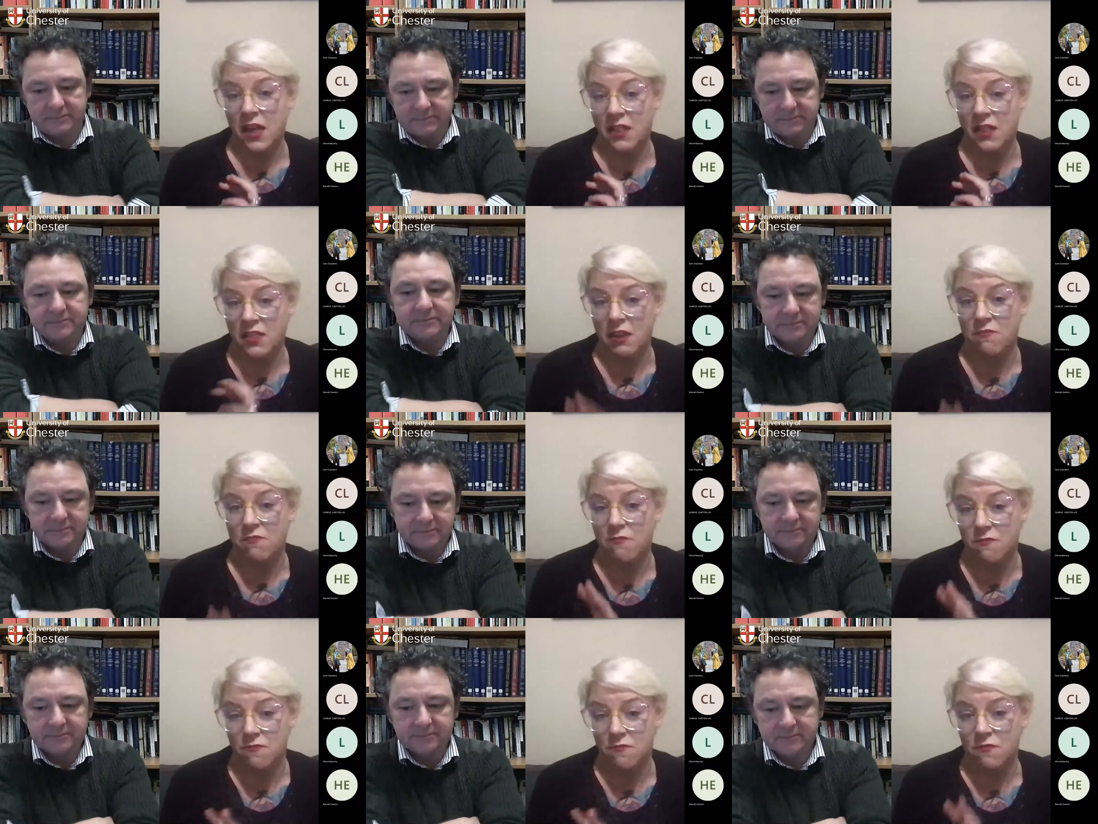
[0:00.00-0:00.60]
Speaker 1: and
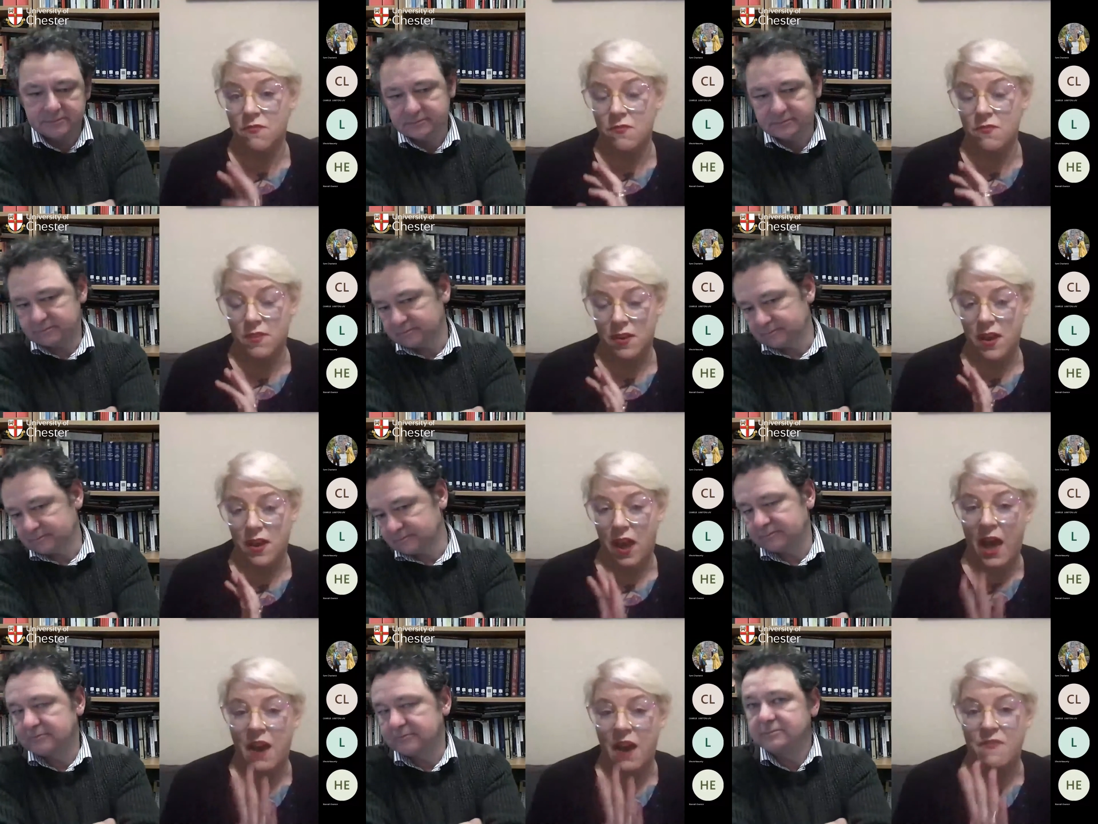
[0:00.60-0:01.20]
then
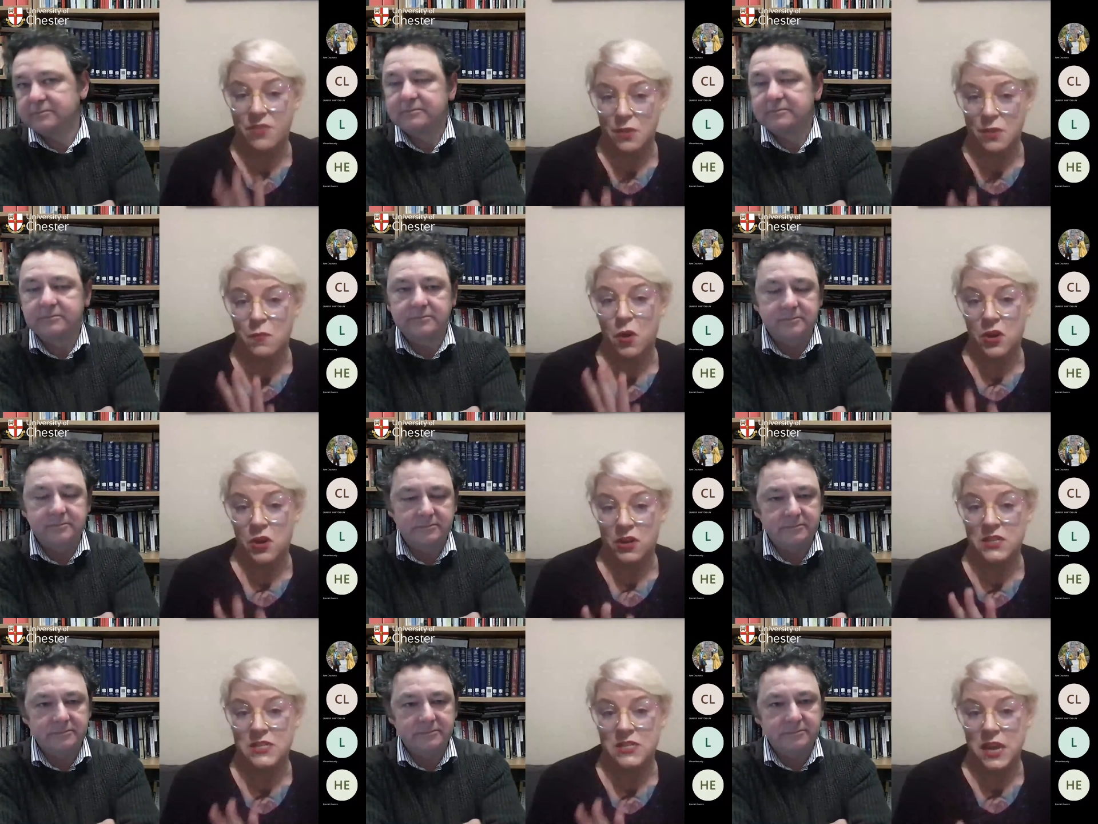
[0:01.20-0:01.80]
have them
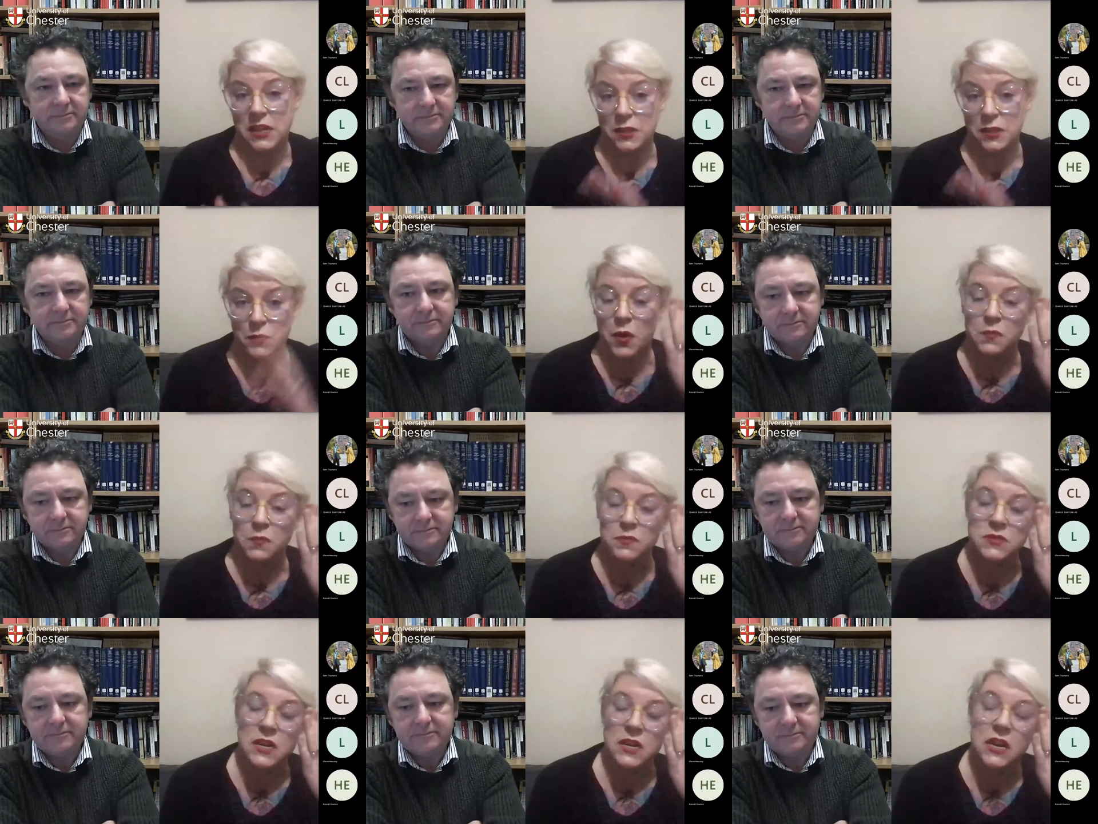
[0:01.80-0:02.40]
on a
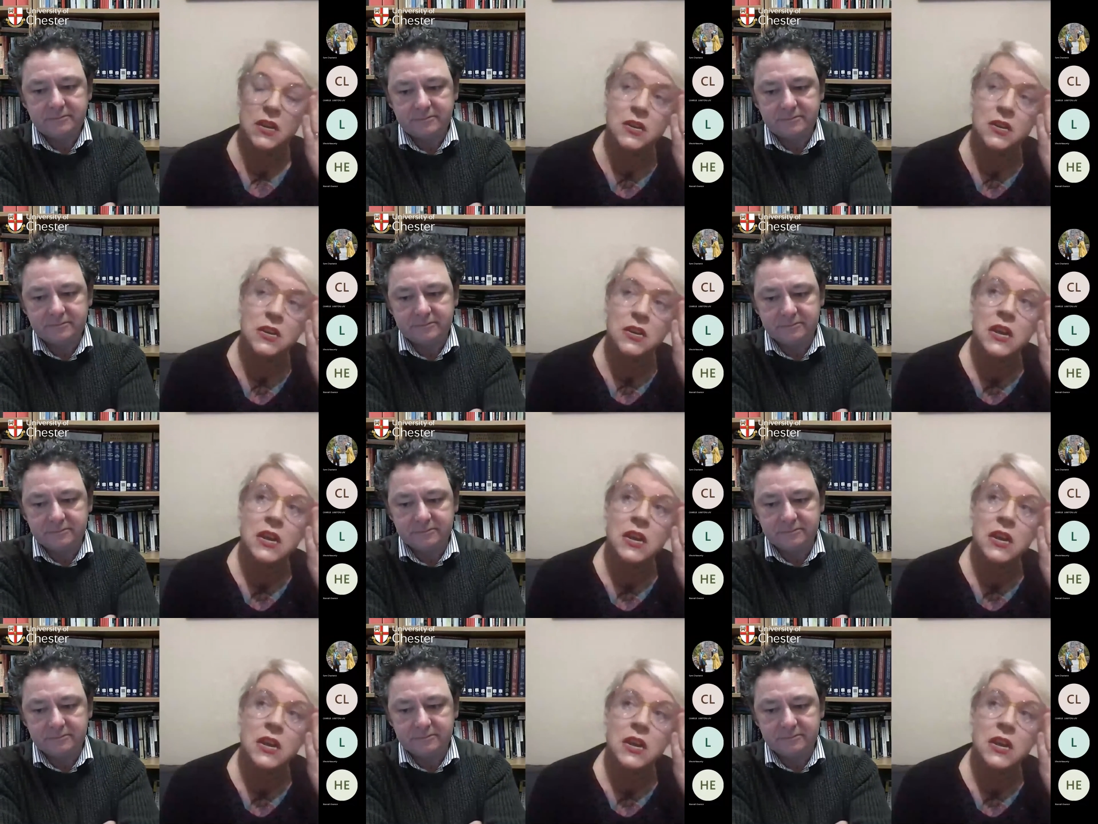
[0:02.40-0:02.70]
teleprompter.